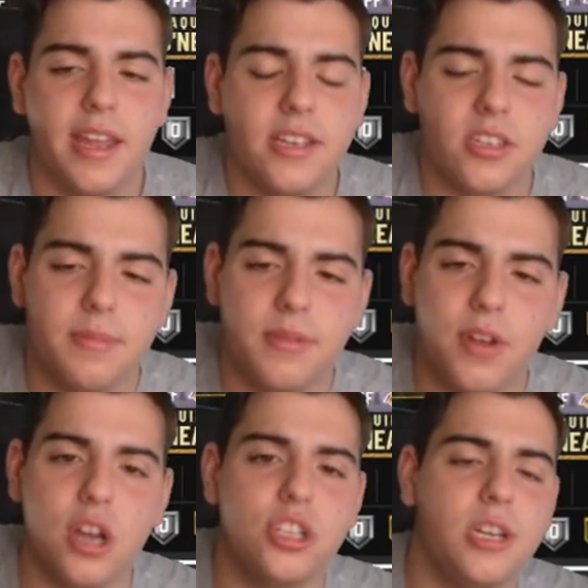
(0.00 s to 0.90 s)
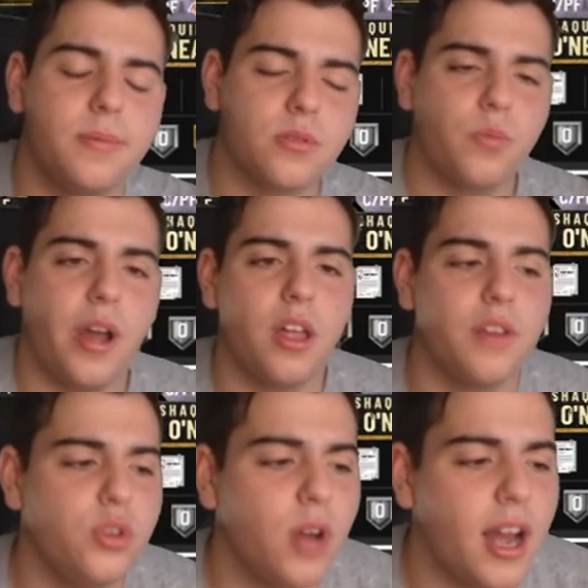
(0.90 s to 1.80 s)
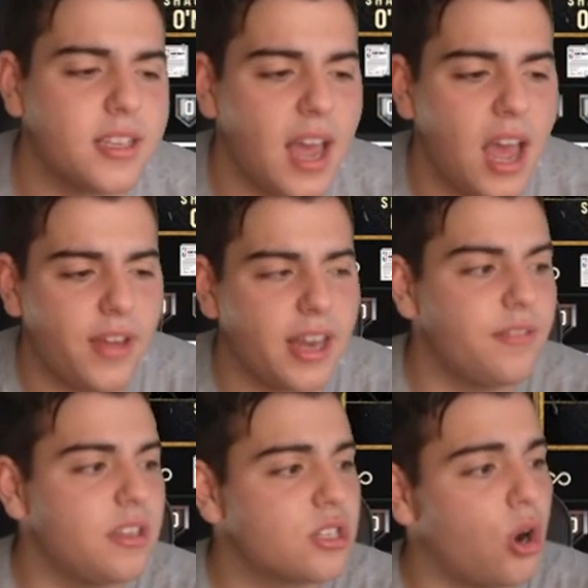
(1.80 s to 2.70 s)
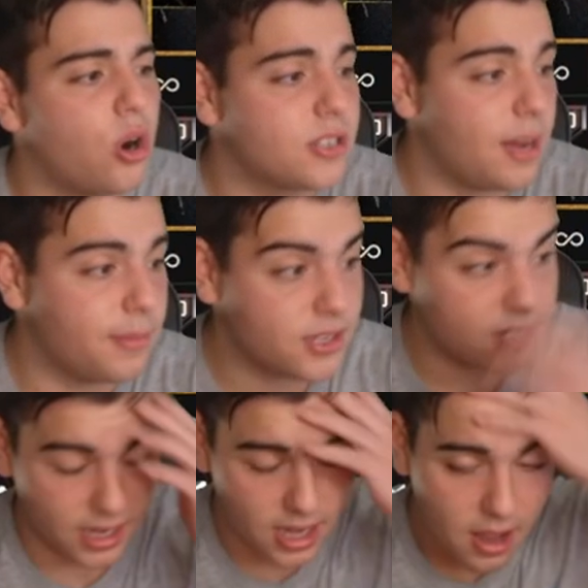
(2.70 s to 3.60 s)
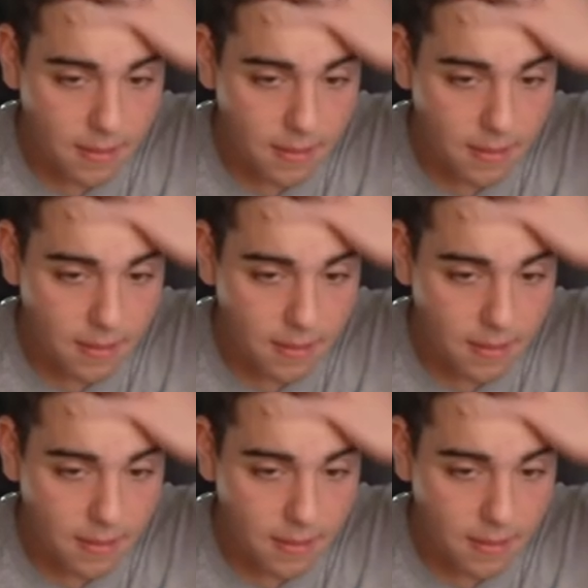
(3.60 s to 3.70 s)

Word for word: He's going to be very cheap as well. And if you guys have any of these cards I'm listing,